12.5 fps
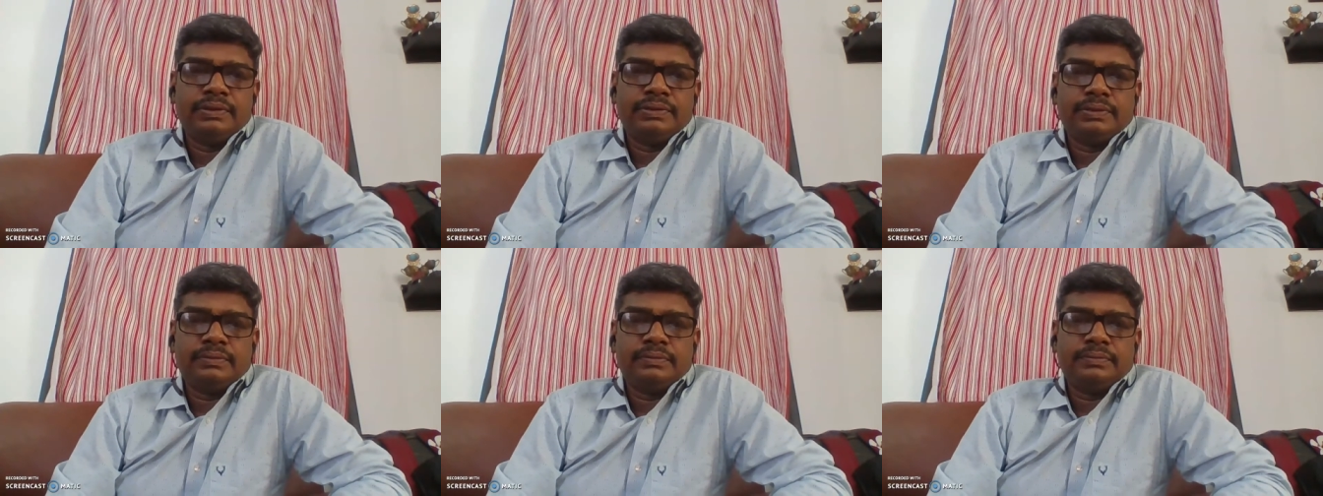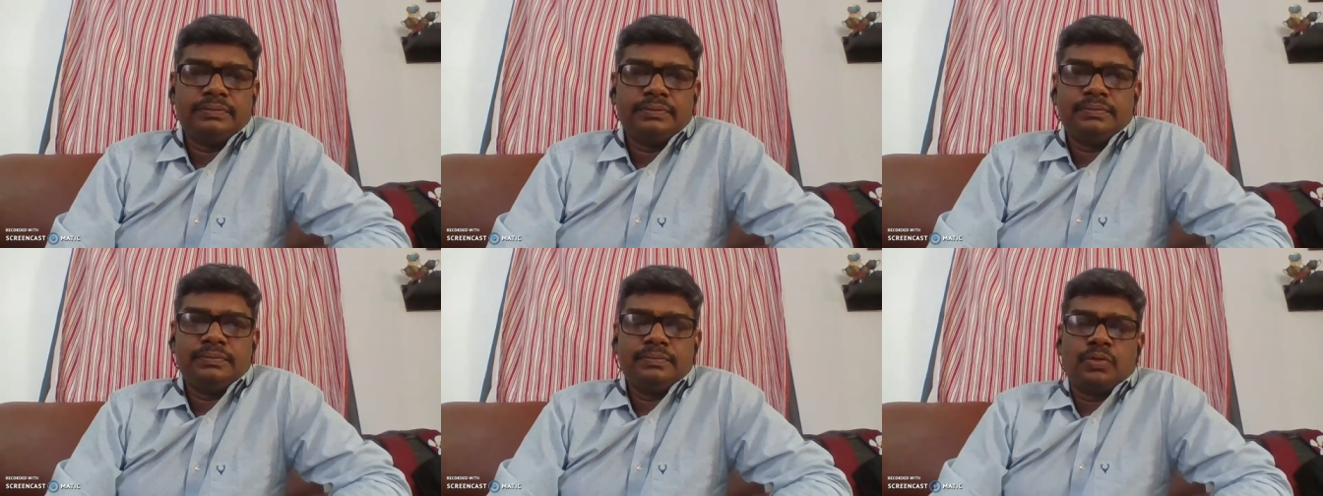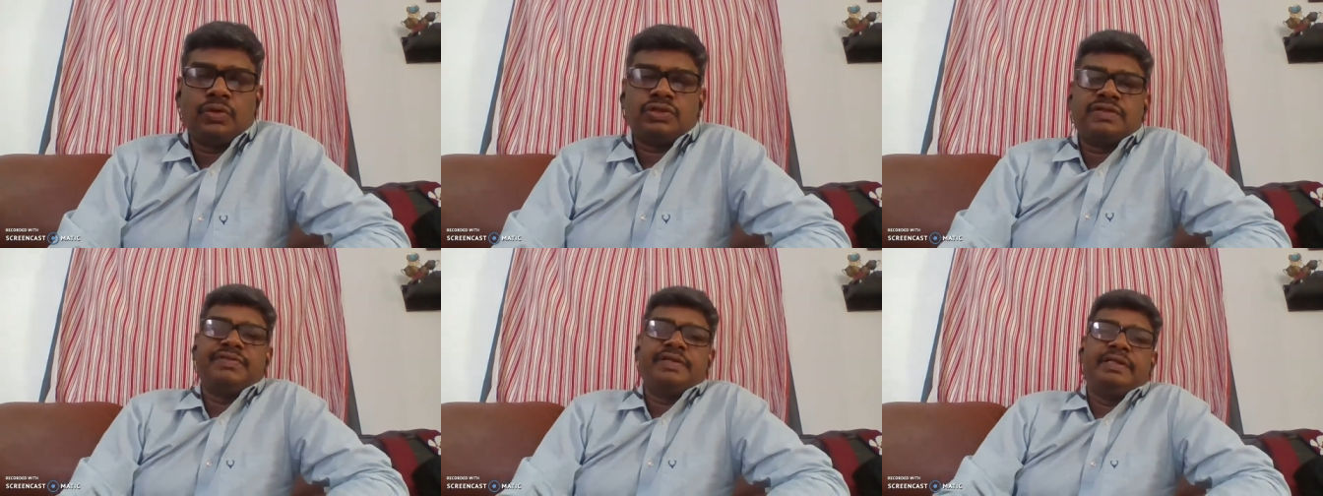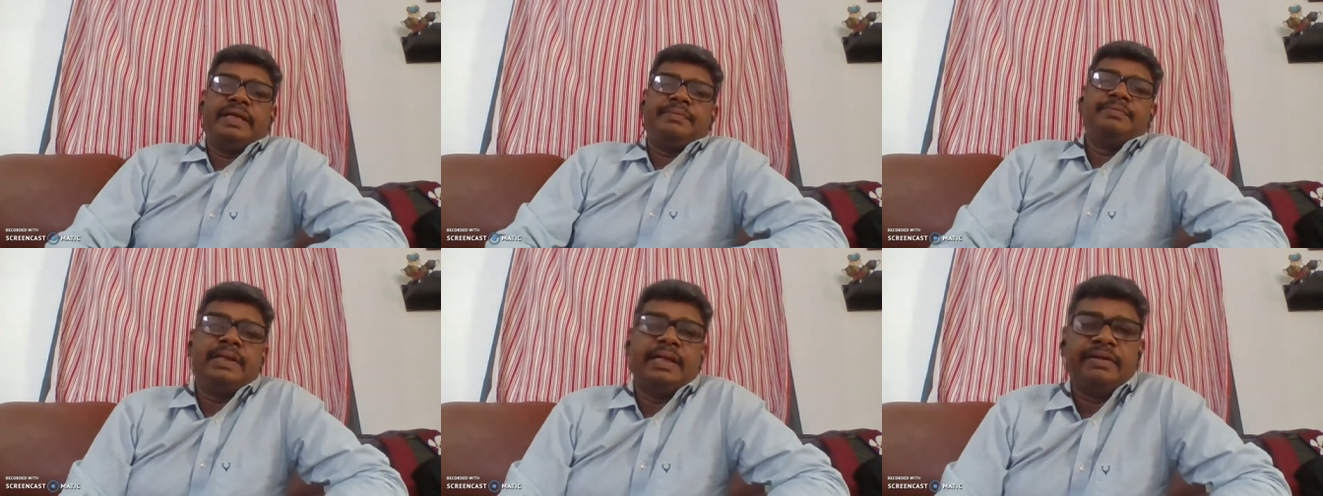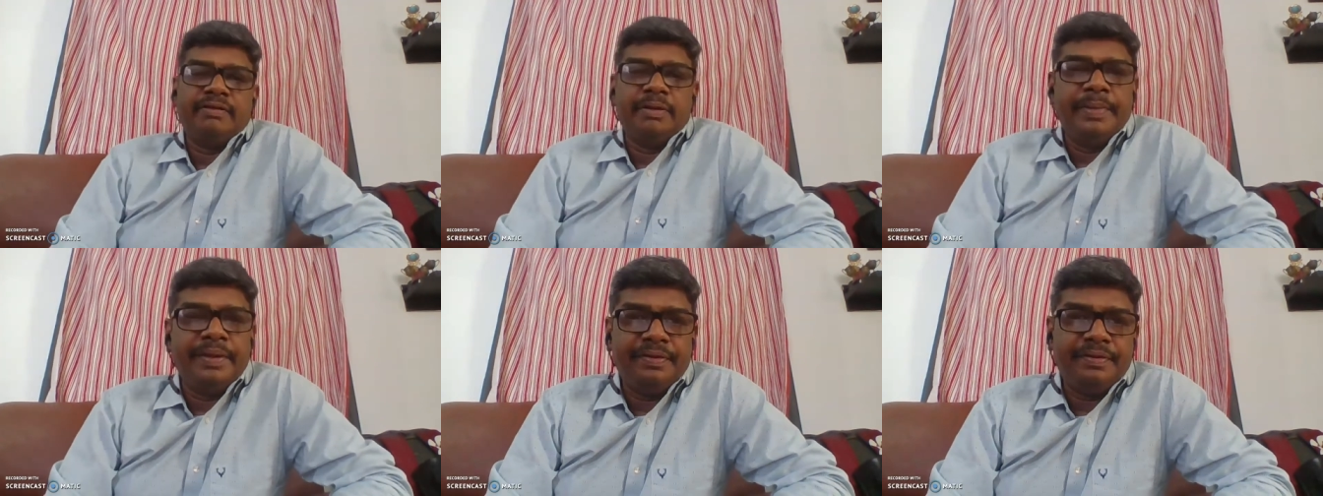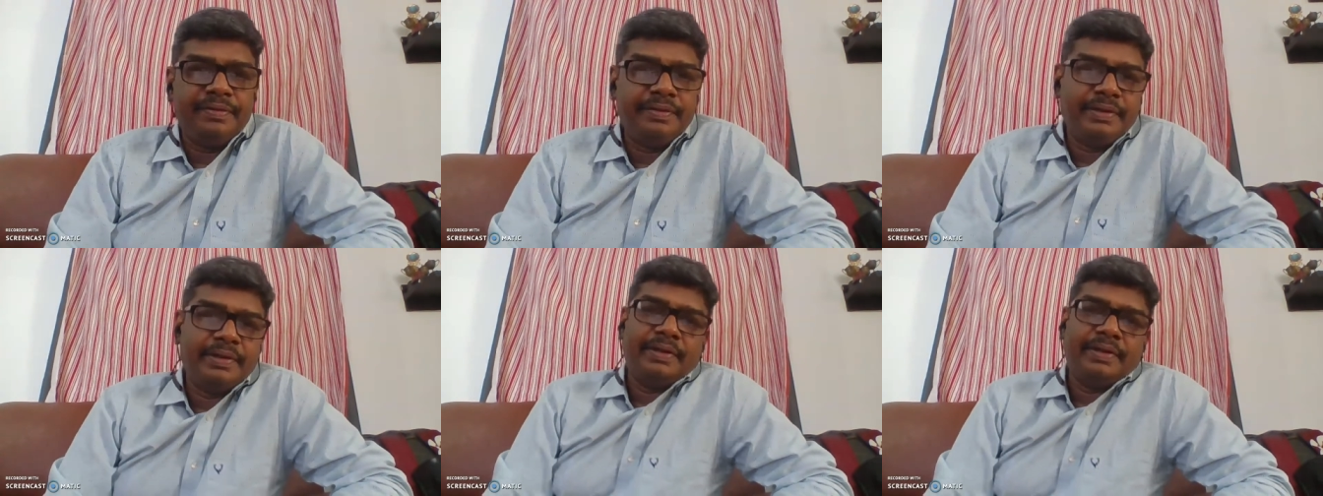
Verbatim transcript: So most of the time that will be